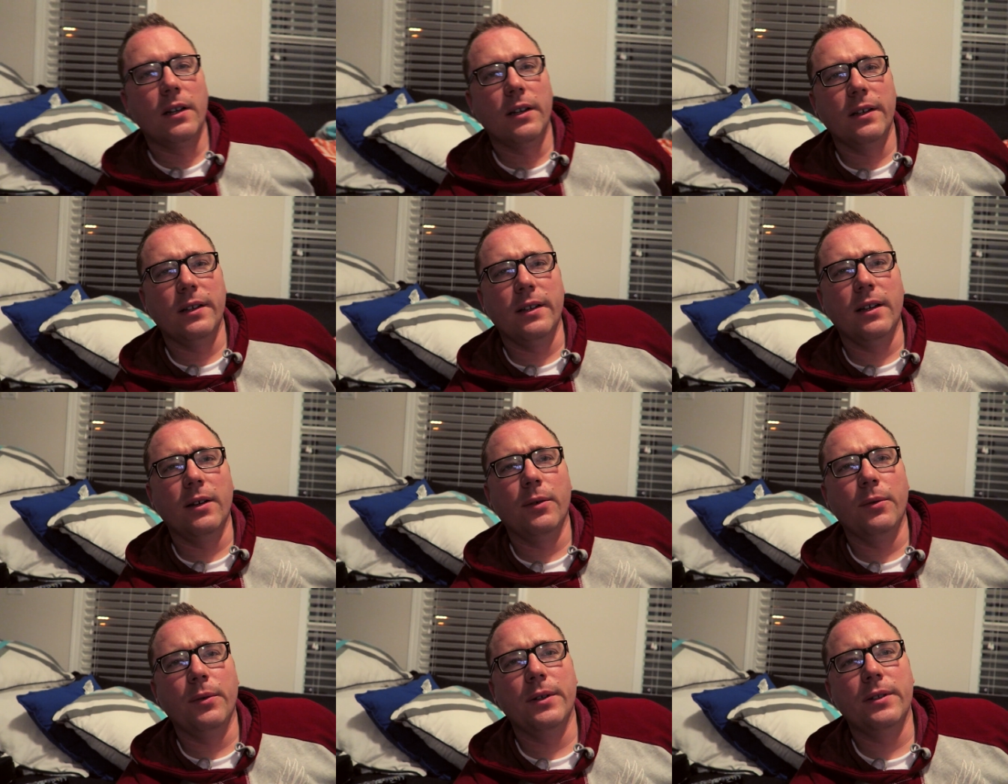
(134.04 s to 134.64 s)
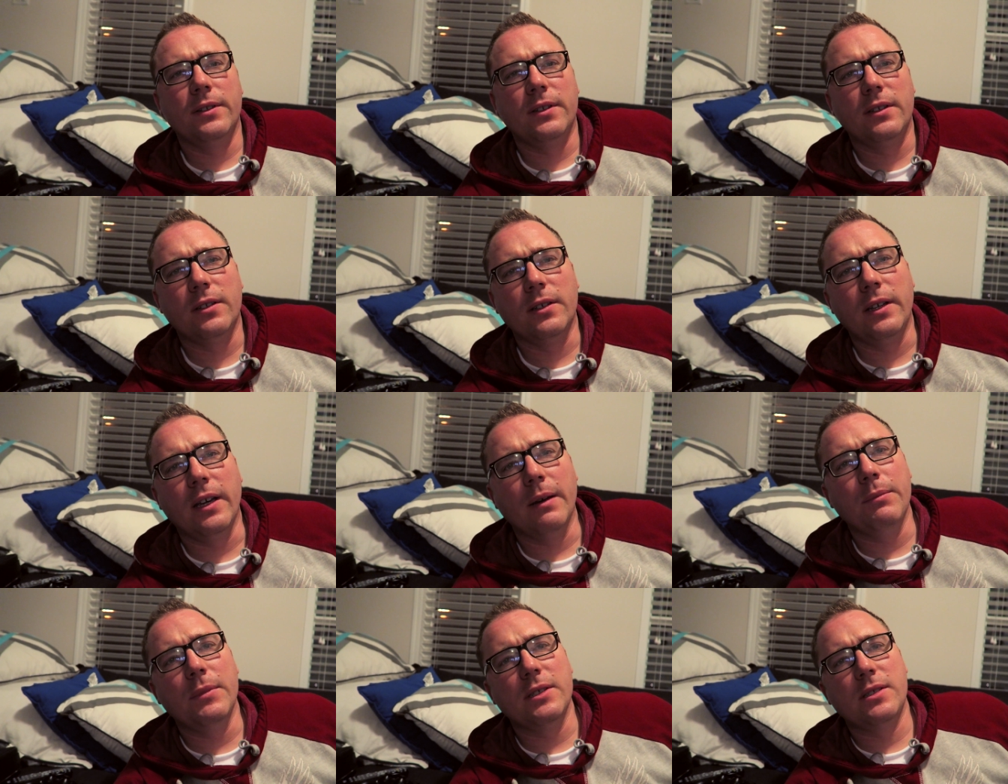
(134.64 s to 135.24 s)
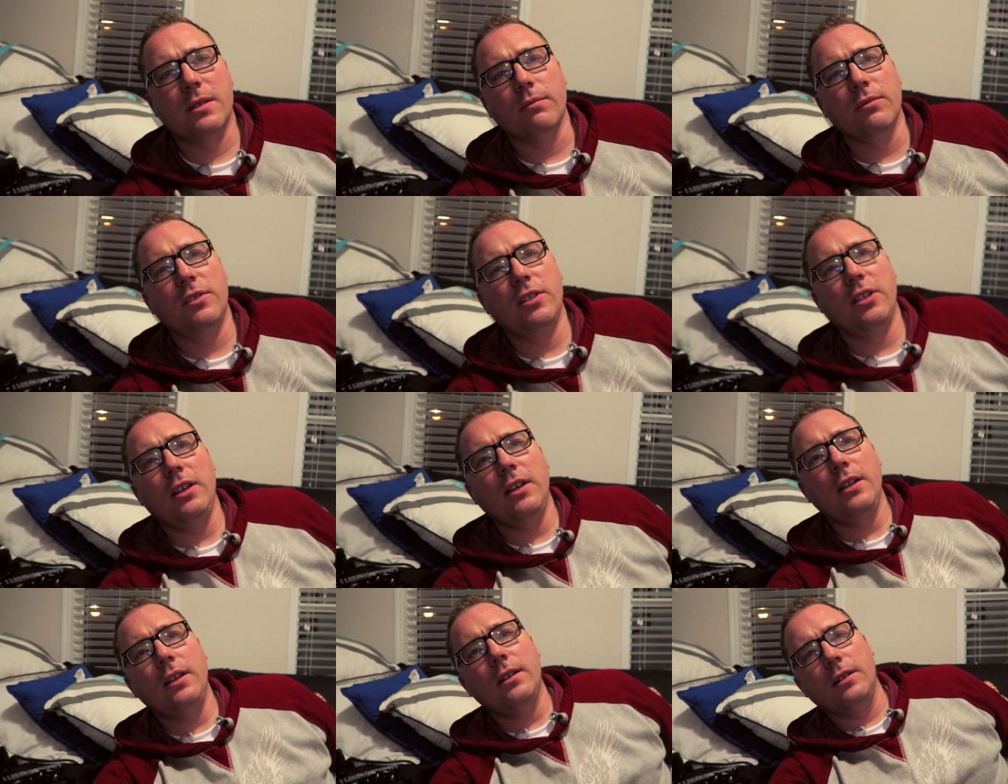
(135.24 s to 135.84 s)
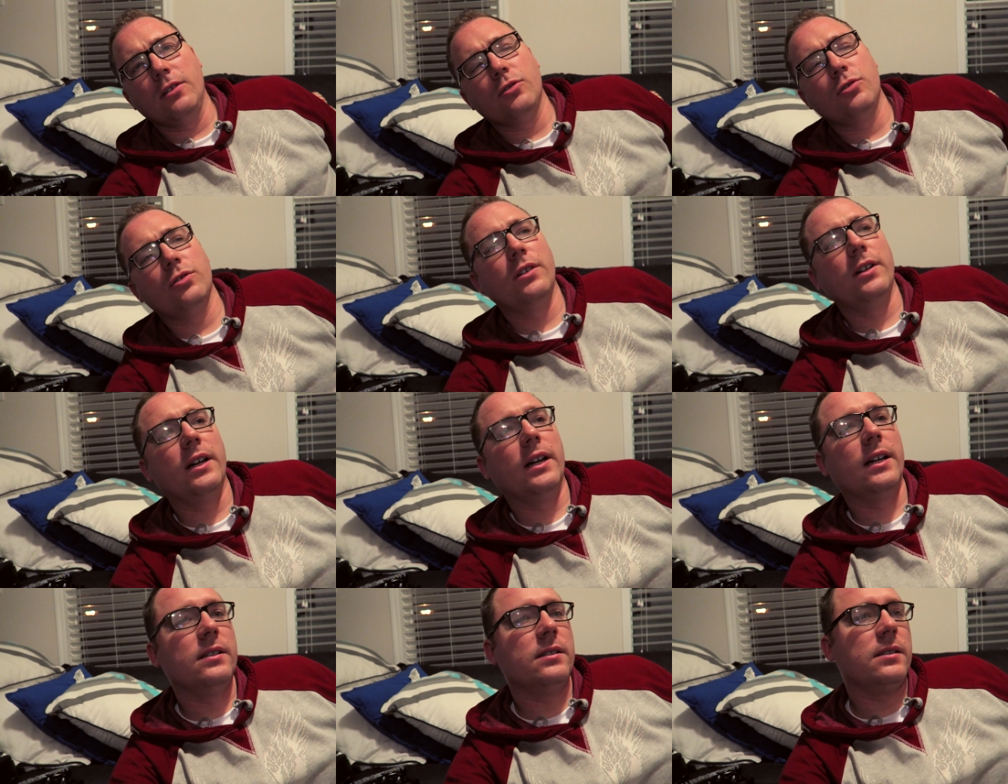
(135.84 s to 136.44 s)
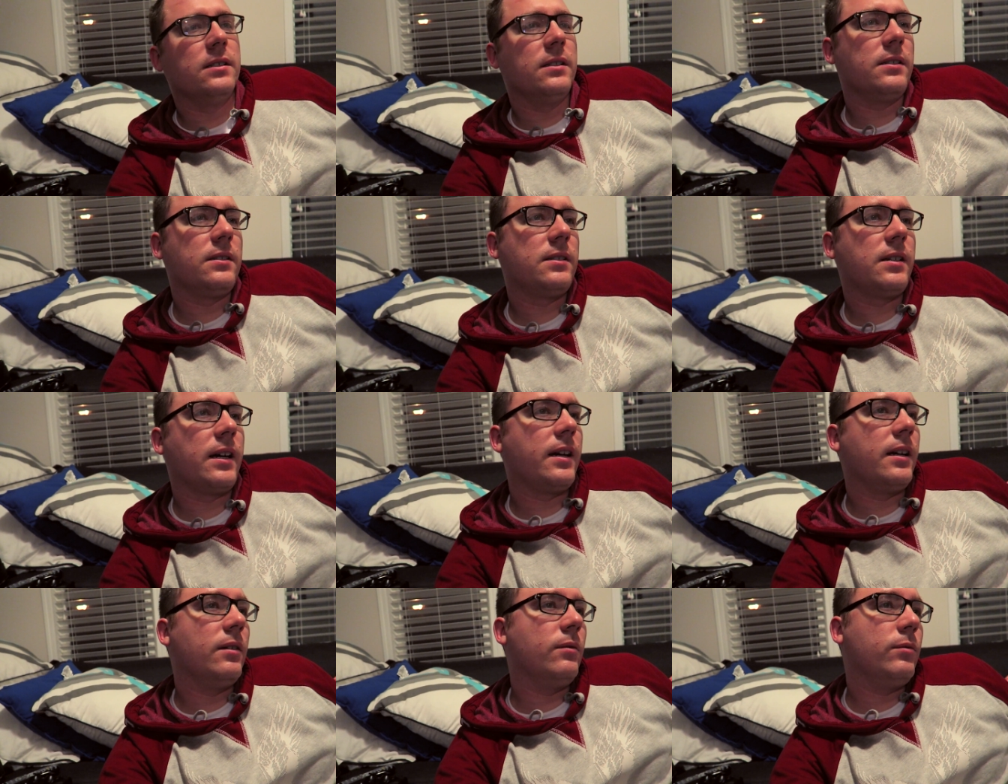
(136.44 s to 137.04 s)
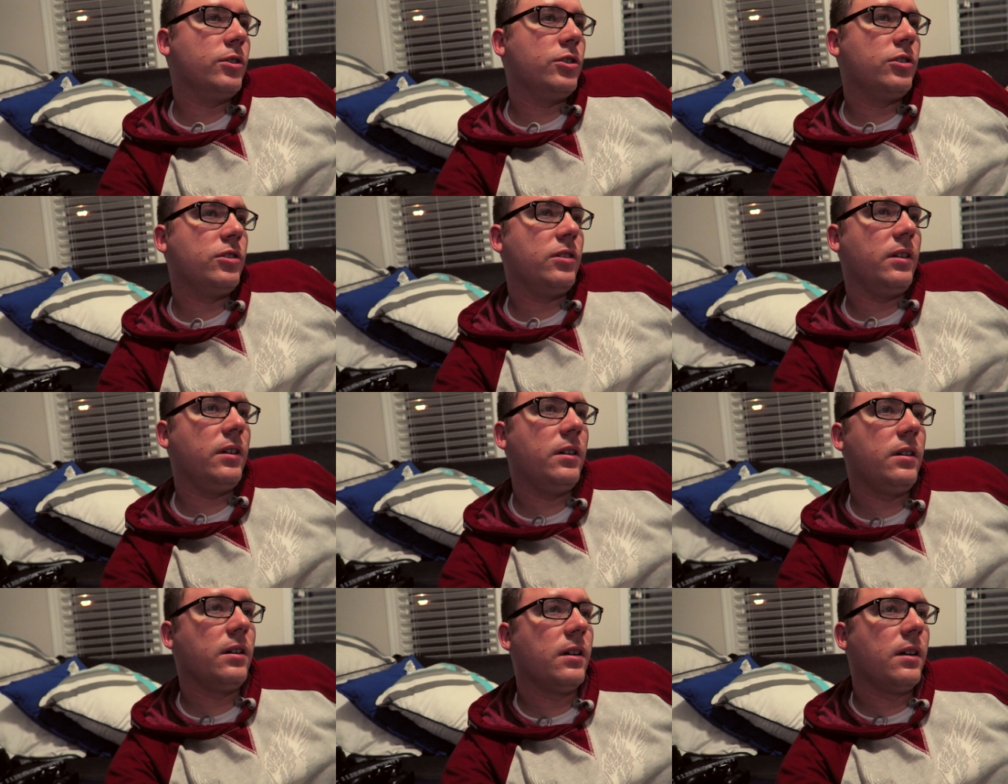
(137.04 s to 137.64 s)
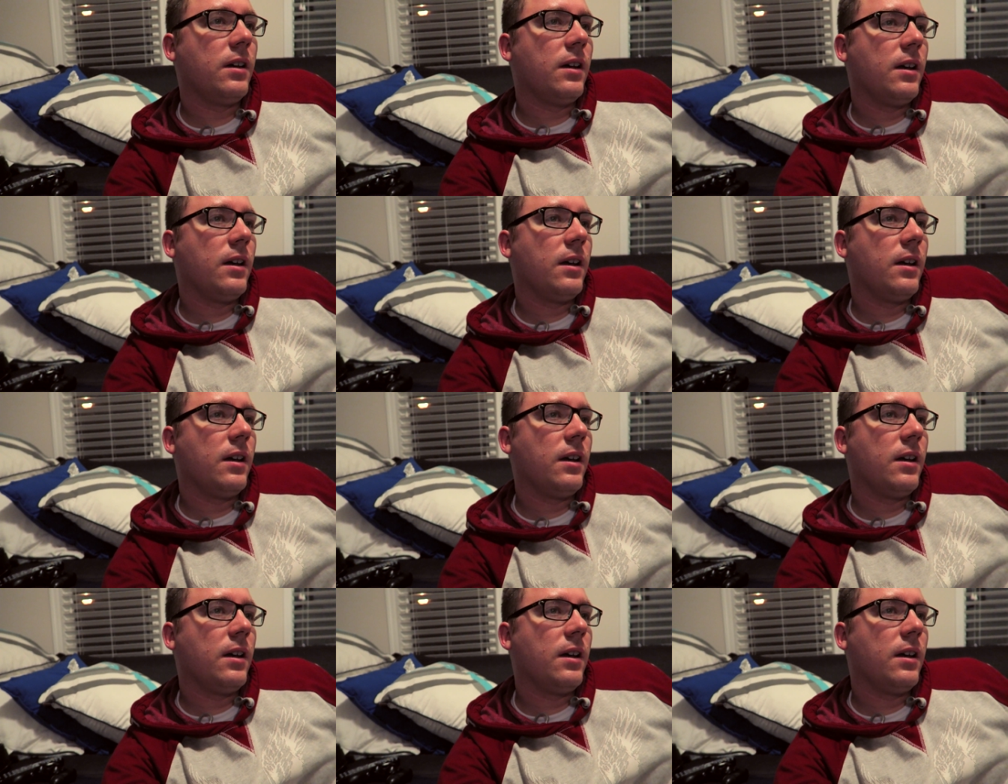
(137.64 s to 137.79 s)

And I went to get me some tea, and I'll show you guys in a second which tea.